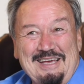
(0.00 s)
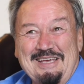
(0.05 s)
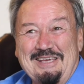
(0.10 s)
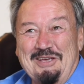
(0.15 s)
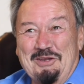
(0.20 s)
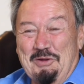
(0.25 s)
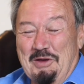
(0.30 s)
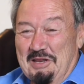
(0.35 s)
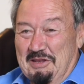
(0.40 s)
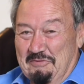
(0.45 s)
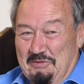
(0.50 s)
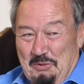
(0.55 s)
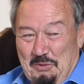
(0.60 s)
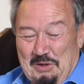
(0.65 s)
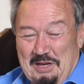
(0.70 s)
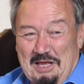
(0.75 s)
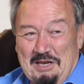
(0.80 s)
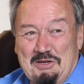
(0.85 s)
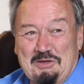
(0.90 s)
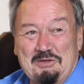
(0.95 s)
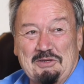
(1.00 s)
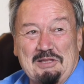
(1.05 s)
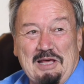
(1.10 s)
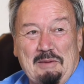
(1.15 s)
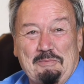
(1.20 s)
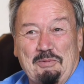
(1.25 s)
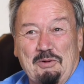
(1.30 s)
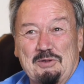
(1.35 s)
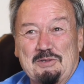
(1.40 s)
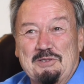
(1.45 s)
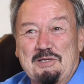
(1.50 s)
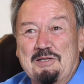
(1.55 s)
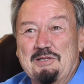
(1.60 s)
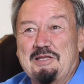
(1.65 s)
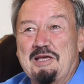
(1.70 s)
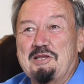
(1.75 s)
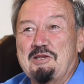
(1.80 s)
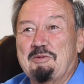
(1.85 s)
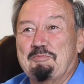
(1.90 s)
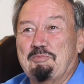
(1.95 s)
you know, and if you're related to that person,
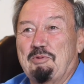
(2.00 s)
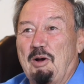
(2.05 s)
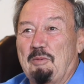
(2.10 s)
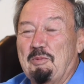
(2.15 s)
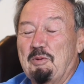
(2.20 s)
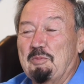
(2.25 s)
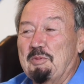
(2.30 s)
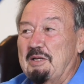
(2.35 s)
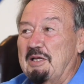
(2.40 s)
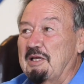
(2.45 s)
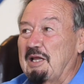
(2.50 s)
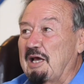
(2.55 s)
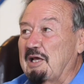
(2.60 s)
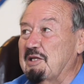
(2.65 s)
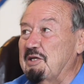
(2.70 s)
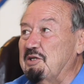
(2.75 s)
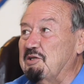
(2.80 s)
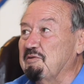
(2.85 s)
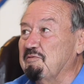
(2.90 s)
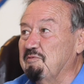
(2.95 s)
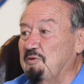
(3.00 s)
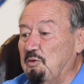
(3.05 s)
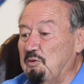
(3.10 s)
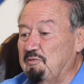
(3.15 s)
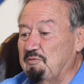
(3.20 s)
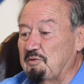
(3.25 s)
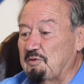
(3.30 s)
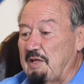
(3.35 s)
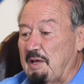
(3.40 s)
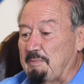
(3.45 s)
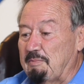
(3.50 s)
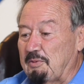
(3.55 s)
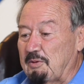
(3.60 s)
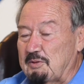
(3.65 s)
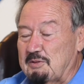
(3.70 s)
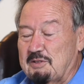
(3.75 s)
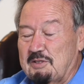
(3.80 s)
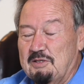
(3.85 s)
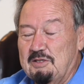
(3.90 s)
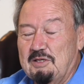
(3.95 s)
then you're probably likely to vote for that
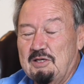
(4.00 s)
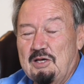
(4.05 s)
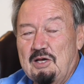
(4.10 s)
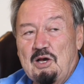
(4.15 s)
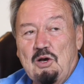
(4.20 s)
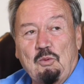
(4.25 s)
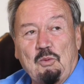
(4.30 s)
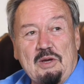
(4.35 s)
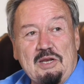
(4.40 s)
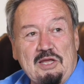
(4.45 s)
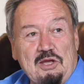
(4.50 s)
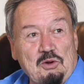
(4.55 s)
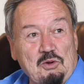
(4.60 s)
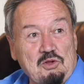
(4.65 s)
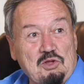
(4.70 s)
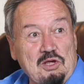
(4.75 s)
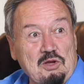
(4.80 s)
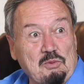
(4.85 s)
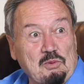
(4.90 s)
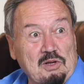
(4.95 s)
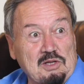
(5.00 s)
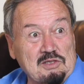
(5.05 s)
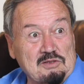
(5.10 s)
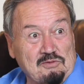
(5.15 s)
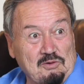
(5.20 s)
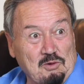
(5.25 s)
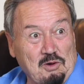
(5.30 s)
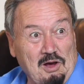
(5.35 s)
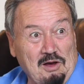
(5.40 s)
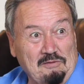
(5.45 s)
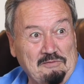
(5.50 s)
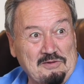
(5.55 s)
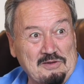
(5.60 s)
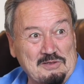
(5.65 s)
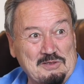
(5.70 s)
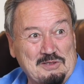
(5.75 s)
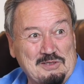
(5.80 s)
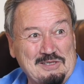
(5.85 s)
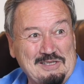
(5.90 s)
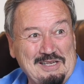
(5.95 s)
person when he or she runs for
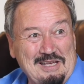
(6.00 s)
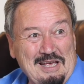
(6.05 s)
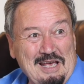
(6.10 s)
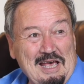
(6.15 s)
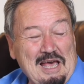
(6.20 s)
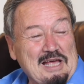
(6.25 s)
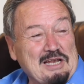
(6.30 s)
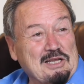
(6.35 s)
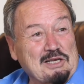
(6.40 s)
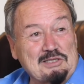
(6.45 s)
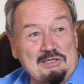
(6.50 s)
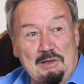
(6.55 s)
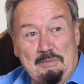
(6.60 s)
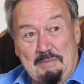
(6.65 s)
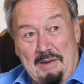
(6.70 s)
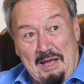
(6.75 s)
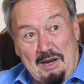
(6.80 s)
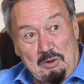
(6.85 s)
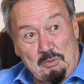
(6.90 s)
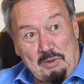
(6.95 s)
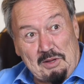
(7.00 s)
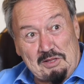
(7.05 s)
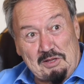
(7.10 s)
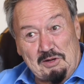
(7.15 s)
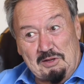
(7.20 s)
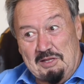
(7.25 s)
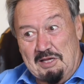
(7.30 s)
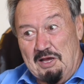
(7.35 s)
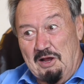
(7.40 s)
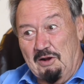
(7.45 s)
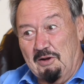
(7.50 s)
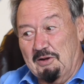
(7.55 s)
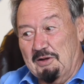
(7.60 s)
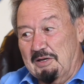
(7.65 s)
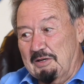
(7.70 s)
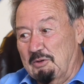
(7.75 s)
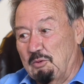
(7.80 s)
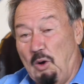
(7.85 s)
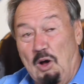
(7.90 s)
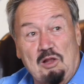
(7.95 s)
office. It doesn't matter whether they are
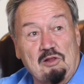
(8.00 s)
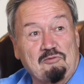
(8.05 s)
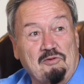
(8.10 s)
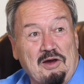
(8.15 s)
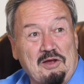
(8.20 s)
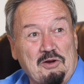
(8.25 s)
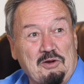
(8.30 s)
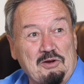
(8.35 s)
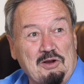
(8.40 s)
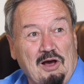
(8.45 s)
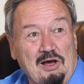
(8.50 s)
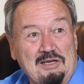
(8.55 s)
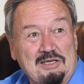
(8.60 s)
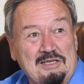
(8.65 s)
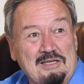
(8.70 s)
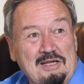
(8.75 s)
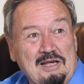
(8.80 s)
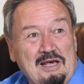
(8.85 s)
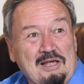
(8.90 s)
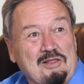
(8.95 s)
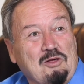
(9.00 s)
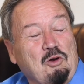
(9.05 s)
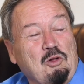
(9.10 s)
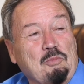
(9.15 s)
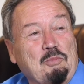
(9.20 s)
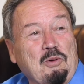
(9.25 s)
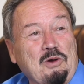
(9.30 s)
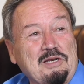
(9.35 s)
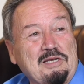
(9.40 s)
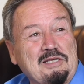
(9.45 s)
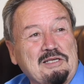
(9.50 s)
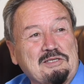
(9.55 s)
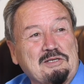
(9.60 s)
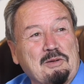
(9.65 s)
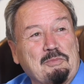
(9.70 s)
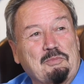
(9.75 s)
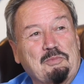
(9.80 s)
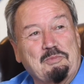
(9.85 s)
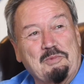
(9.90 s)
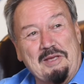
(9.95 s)
qualified or not. The whole point is
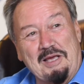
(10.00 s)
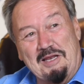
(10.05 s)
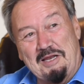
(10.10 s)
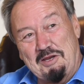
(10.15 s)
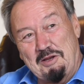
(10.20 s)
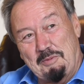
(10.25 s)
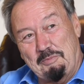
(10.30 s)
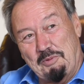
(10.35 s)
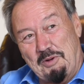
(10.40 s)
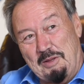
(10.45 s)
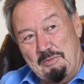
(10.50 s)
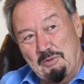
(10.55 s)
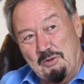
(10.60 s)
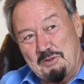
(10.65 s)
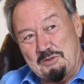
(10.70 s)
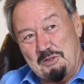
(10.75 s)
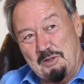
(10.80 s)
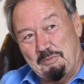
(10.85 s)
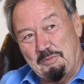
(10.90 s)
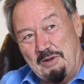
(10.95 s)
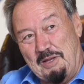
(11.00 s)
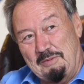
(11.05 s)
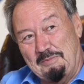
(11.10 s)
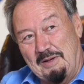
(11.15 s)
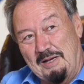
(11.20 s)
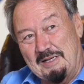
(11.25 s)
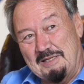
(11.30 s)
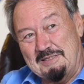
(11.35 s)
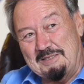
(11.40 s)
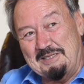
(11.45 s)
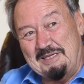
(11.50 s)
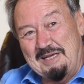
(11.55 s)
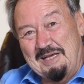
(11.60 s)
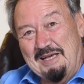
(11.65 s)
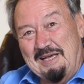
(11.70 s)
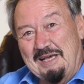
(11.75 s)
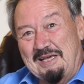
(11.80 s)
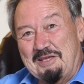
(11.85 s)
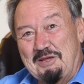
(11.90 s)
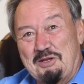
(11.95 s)
you're getting your primos, your primas,
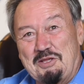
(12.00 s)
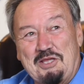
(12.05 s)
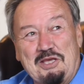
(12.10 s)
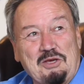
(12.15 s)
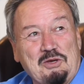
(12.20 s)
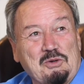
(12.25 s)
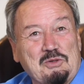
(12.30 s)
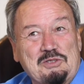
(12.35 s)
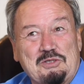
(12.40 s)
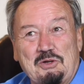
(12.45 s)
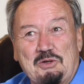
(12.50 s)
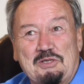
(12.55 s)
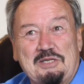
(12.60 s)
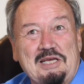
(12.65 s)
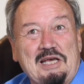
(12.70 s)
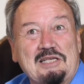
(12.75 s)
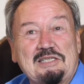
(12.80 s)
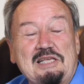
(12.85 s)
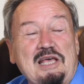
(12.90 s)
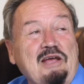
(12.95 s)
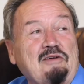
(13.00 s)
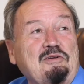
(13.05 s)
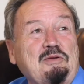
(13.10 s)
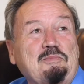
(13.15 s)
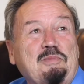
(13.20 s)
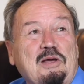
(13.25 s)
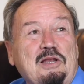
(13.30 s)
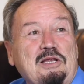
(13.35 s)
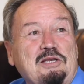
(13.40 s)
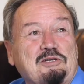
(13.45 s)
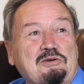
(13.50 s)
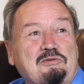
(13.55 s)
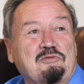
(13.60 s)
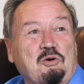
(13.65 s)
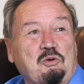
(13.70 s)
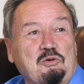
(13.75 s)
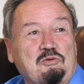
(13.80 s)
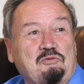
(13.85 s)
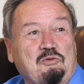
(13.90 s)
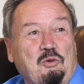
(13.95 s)
your tios, your tias, everybody
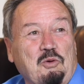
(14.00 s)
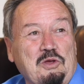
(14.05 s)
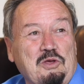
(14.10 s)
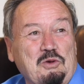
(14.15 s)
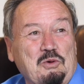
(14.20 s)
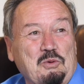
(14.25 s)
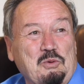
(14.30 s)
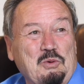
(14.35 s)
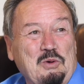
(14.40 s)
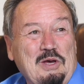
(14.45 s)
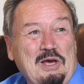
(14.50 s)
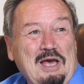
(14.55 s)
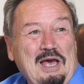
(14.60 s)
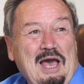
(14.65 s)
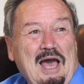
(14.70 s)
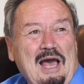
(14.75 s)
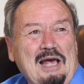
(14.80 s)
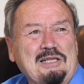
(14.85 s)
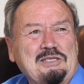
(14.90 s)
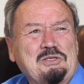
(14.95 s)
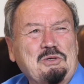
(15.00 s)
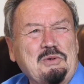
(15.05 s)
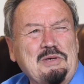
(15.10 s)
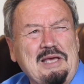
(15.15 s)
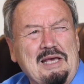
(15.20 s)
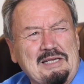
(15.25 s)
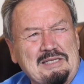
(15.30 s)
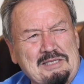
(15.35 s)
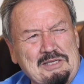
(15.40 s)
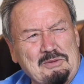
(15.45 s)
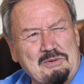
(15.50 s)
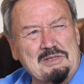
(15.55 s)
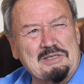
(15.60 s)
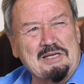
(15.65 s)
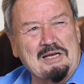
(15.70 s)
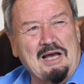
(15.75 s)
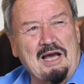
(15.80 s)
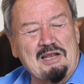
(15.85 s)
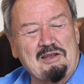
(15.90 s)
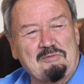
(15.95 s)
vote for you. And so, yes, there is
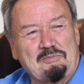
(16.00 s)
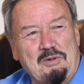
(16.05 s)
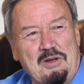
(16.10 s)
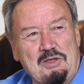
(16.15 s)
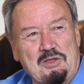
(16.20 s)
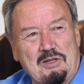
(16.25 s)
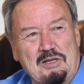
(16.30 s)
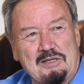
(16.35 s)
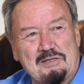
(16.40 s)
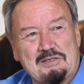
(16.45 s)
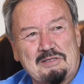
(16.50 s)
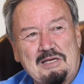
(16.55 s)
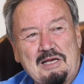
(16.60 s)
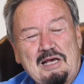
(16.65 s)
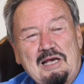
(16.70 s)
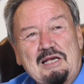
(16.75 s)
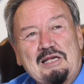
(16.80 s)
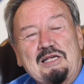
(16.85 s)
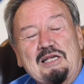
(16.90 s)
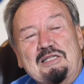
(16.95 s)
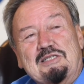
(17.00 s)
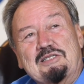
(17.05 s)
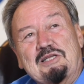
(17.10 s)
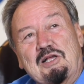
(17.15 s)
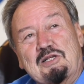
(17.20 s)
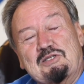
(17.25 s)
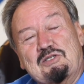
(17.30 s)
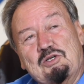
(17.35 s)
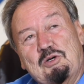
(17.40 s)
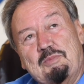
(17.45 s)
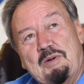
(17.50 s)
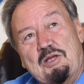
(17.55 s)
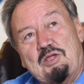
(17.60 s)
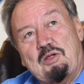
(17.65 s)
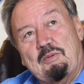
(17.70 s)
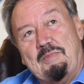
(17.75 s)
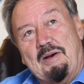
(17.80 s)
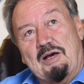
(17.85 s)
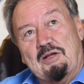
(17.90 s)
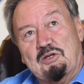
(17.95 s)
a kind of prejudice. It's not so much
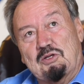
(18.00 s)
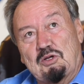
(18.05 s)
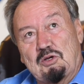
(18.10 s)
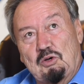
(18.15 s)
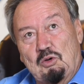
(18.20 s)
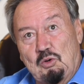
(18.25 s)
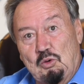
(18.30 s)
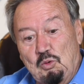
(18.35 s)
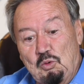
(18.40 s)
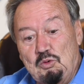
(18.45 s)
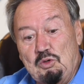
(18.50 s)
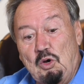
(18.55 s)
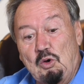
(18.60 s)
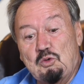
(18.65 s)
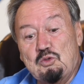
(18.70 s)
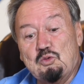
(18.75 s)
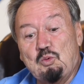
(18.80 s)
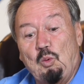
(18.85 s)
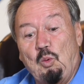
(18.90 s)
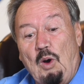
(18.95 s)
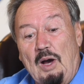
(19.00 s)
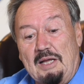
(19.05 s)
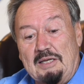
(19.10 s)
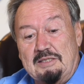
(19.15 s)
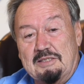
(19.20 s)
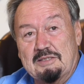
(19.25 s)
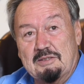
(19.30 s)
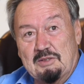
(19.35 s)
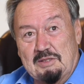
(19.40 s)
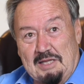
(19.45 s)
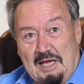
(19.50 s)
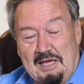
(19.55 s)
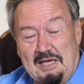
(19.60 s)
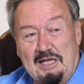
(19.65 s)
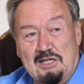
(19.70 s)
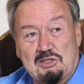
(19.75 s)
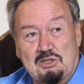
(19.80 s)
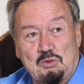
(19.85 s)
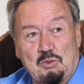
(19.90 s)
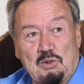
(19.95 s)
about who knows what that
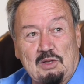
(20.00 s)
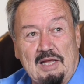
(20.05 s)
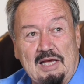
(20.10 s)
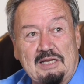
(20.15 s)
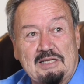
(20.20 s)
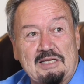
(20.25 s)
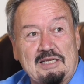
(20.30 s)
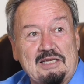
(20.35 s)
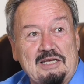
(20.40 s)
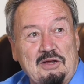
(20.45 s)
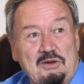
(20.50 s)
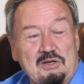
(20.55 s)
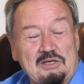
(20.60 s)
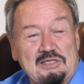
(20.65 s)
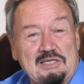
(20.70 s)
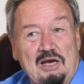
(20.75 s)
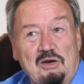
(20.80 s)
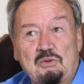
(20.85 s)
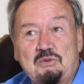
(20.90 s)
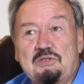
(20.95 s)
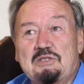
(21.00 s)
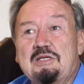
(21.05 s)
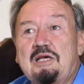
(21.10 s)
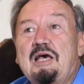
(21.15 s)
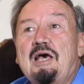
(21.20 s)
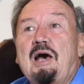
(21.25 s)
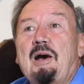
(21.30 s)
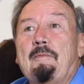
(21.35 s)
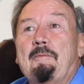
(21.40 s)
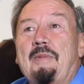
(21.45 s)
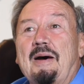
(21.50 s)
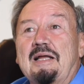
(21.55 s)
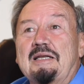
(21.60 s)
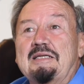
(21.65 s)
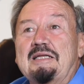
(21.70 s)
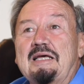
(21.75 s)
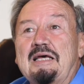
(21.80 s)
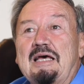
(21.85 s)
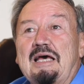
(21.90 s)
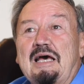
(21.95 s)
gets you elected here in Taos,
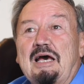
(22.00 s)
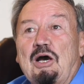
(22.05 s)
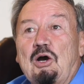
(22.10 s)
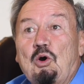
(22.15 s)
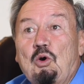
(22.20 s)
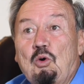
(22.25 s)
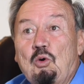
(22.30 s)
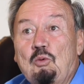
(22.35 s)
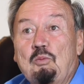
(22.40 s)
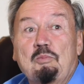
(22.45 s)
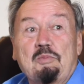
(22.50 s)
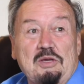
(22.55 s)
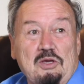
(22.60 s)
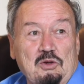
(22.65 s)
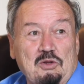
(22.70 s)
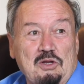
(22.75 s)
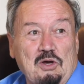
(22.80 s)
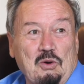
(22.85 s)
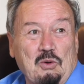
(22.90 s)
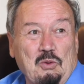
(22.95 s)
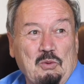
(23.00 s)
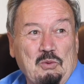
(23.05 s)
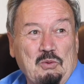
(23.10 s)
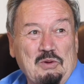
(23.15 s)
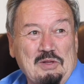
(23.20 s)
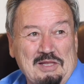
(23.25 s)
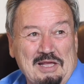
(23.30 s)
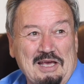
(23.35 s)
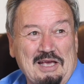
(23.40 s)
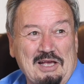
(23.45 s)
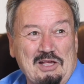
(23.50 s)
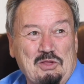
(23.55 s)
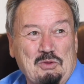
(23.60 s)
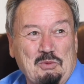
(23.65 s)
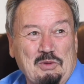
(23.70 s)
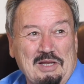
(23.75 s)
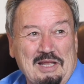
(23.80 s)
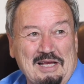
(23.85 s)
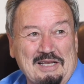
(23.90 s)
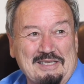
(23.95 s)
but whom you know that gets you
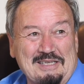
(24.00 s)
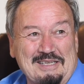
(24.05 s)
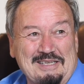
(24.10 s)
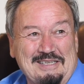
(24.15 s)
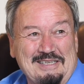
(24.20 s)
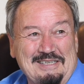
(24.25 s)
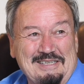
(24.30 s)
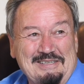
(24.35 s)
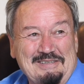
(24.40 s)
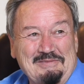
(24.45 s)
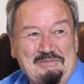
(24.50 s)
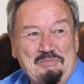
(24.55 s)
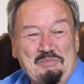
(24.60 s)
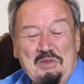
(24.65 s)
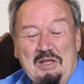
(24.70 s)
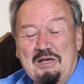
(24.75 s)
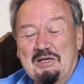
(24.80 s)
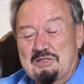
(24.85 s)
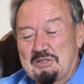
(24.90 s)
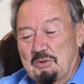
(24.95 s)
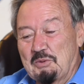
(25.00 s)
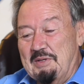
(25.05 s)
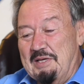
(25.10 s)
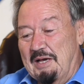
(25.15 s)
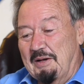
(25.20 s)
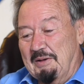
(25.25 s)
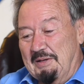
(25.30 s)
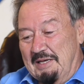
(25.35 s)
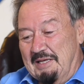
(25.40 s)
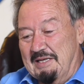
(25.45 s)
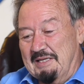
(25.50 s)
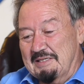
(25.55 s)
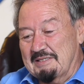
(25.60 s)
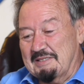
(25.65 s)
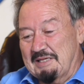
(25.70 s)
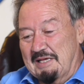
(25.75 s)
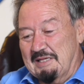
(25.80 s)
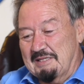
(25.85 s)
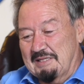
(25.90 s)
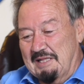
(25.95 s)
elected. Mm -hmm. So, yeah, it is
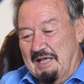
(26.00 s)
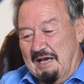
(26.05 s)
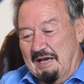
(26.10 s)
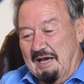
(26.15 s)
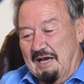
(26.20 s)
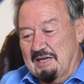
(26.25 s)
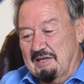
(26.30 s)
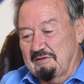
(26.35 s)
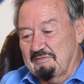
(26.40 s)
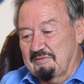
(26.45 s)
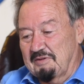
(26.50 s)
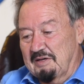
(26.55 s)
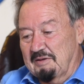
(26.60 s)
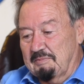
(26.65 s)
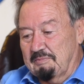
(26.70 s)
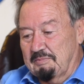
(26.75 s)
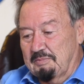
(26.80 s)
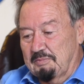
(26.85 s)
that kind of a,